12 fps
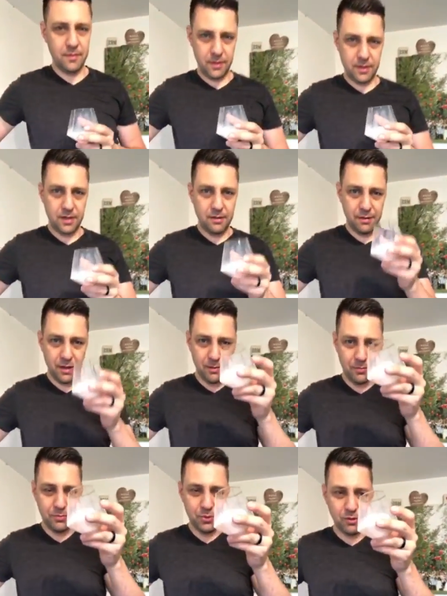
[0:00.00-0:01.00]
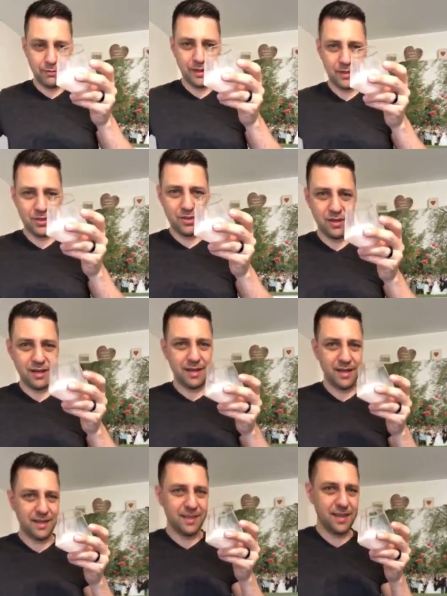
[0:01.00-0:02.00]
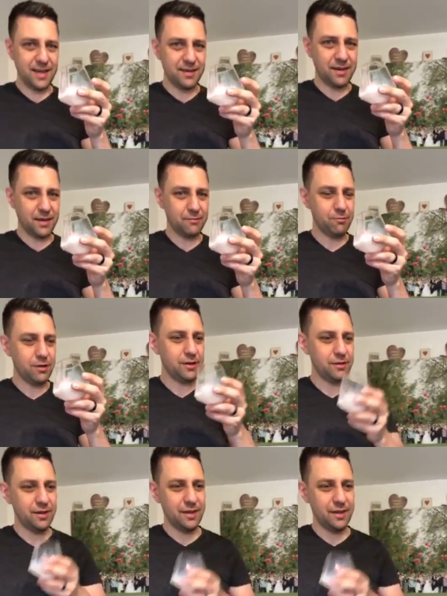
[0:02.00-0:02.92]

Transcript: gonna have a couple more things uh yeah, yeah right we're gonna